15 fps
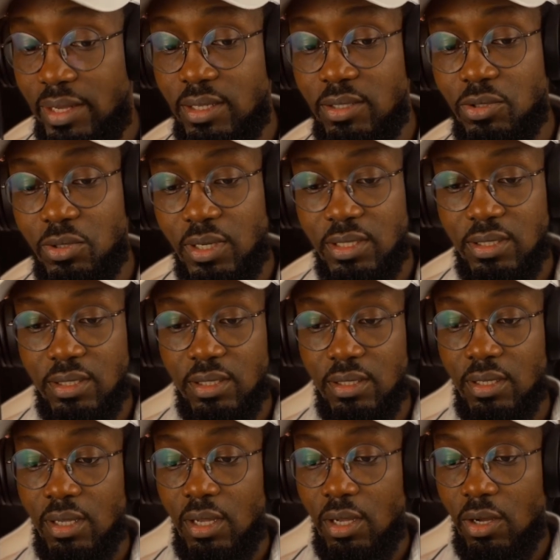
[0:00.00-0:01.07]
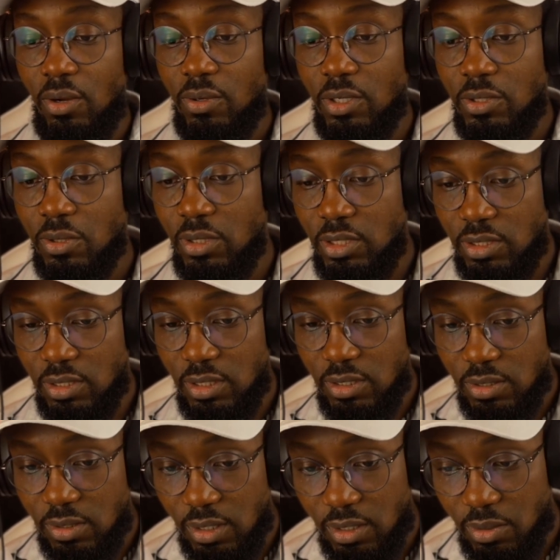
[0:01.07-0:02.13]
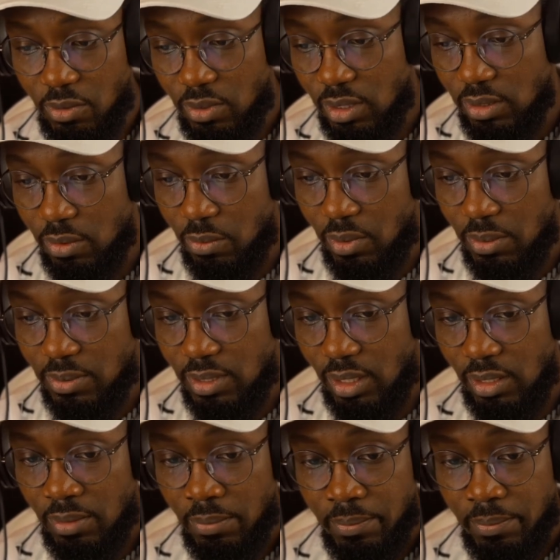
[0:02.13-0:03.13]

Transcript: interesting. Okay, so let's take a look at the website.